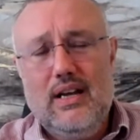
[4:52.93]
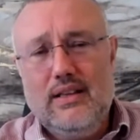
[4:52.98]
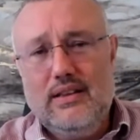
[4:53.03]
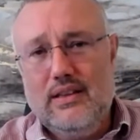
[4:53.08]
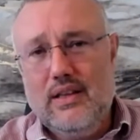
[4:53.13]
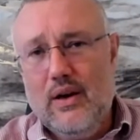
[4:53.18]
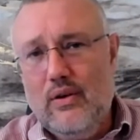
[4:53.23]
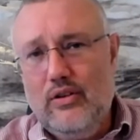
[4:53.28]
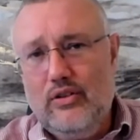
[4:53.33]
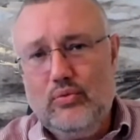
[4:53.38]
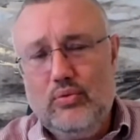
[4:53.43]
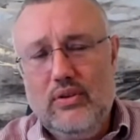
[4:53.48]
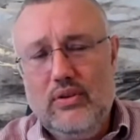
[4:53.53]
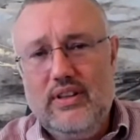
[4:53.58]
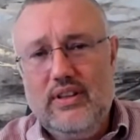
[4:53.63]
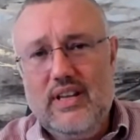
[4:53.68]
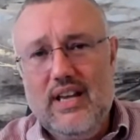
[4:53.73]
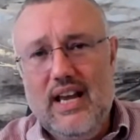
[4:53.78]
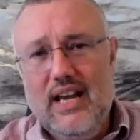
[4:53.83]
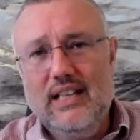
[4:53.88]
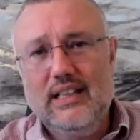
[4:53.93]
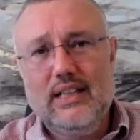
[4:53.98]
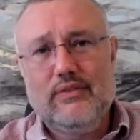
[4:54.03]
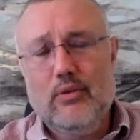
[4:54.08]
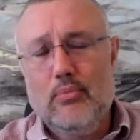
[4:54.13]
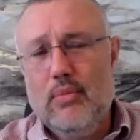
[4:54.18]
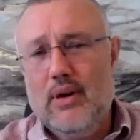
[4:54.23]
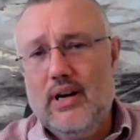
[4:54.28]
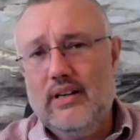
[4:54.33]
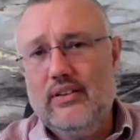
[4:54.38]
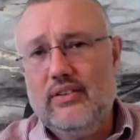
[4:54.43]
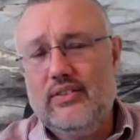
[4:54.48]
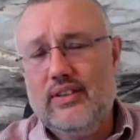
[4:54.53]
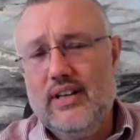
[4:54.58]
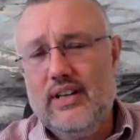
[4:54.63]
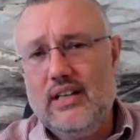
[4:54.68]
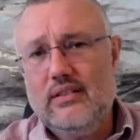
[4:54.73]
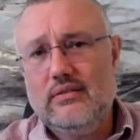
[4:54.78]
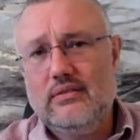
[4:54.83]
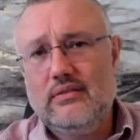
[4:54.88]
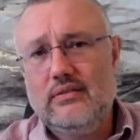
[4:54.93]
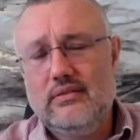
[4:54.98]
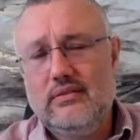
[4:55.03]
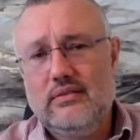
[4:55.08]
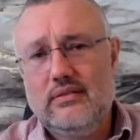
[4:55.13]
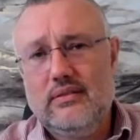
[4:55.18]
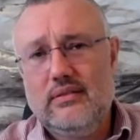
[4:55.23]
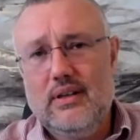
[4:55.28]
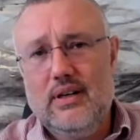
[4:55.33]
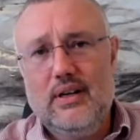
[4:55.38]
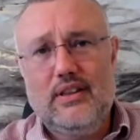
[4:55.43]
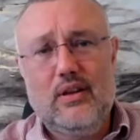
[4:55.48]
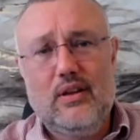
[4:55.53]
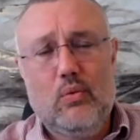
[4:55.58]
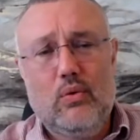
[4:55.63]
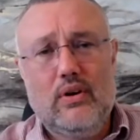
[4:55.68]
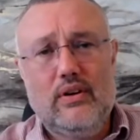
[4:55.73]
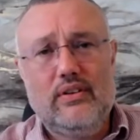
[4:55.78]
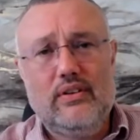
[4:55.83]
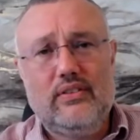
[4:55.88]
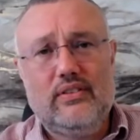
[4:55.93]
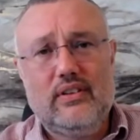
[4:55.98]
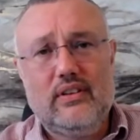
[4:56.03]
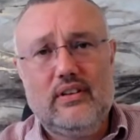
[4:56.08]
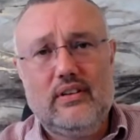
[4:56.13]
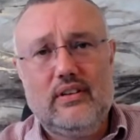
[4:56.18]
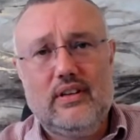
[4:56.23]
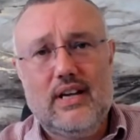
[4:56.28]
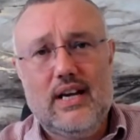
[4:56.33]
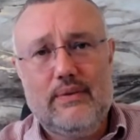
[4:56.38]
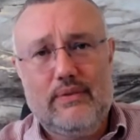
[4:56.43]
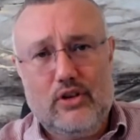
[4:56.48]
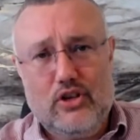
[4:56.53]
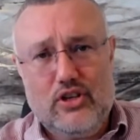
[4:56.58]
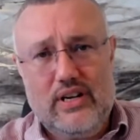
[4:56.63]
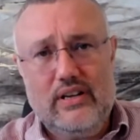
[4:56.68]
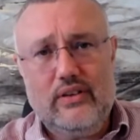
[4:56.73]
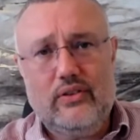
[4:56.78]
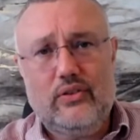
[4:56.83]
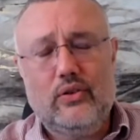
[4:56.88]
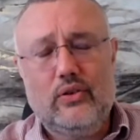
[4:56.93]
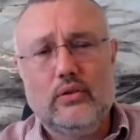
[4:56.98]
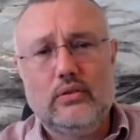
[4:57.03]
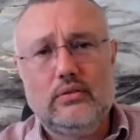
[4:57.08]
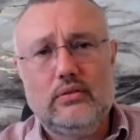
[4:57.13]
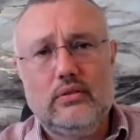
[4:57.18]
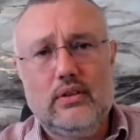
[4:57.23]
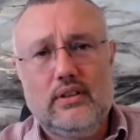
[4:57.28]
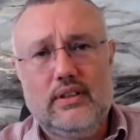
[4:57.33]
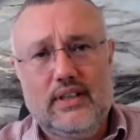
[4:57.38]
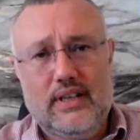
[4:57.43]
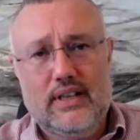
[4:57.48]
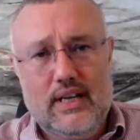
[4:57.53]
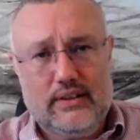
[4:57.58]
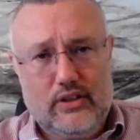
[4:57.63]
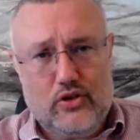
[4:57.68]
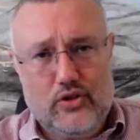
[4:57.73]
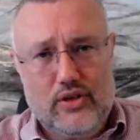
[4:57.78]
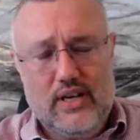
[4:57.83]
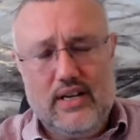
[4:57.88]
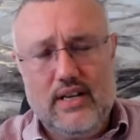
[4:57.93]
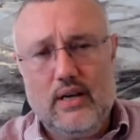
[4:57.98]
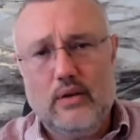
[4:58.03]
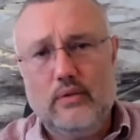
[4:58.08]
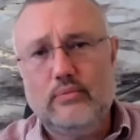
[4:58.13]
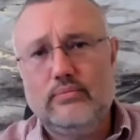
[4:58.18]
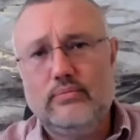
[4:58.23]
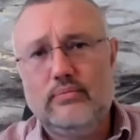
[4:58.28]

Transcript: Those with the A-level mindset are the ones that have a chainsaw to cut the tree down.